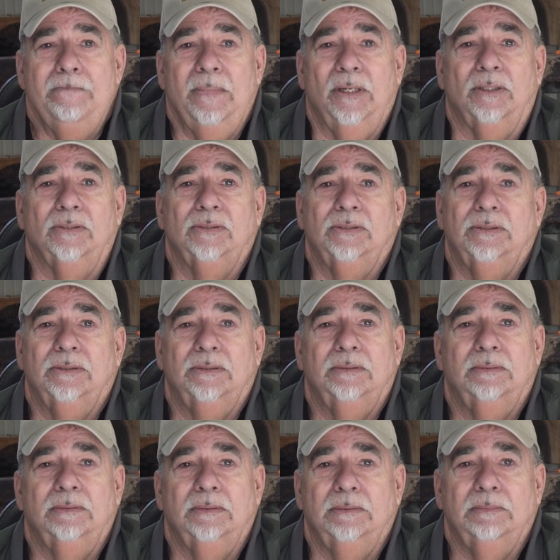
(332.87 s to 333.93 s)
There's
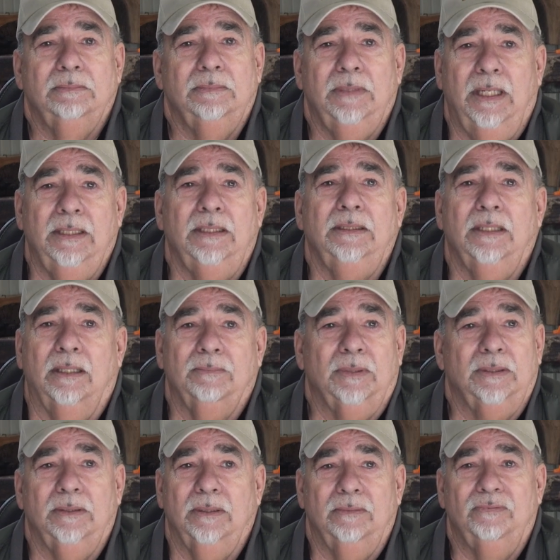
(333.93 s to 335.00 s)
any
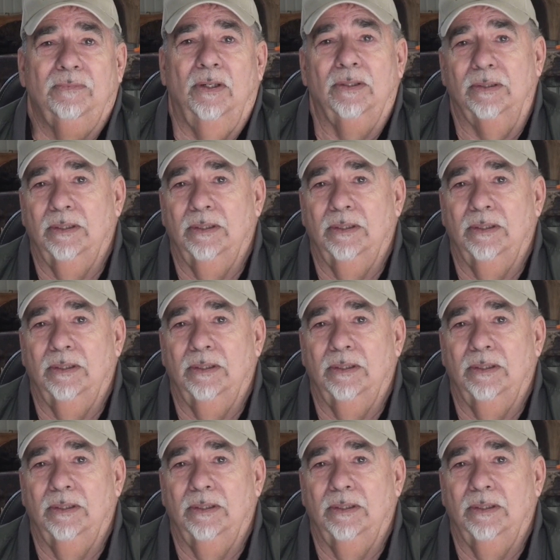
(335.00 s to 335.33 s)
number of